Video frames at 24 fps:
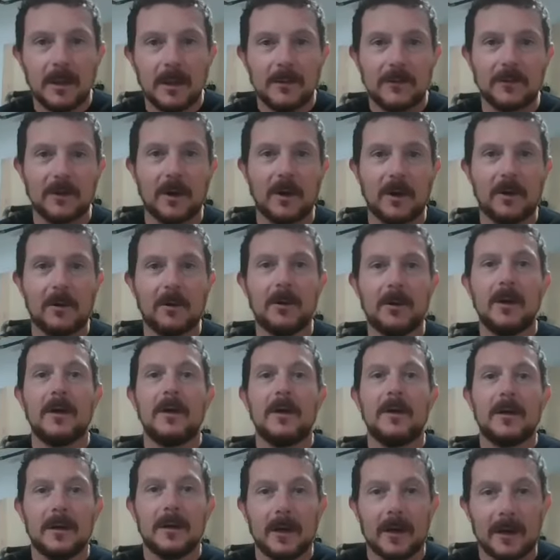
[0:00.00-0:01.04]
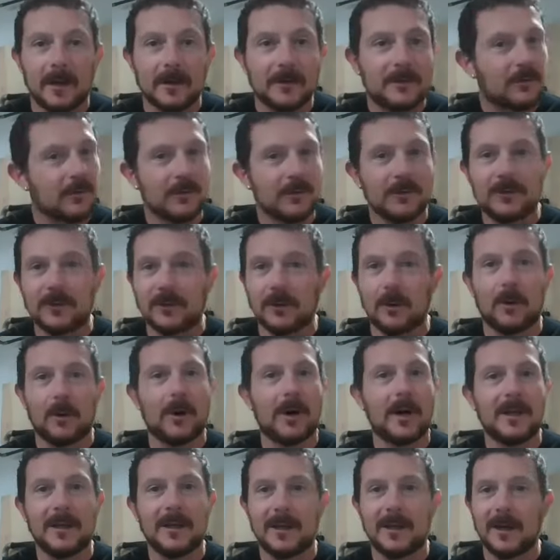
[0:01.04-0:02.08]
So true
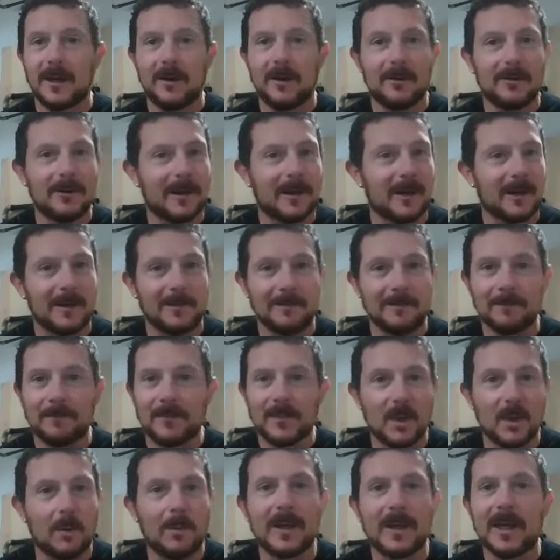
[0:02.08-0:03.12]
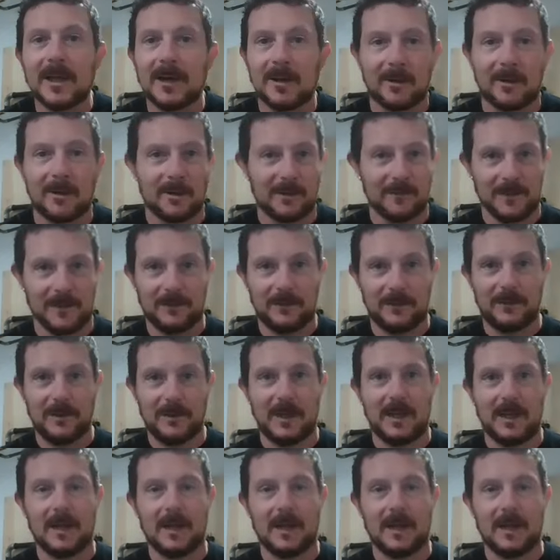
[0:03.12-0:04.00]
story, you know, nobody had heard of us.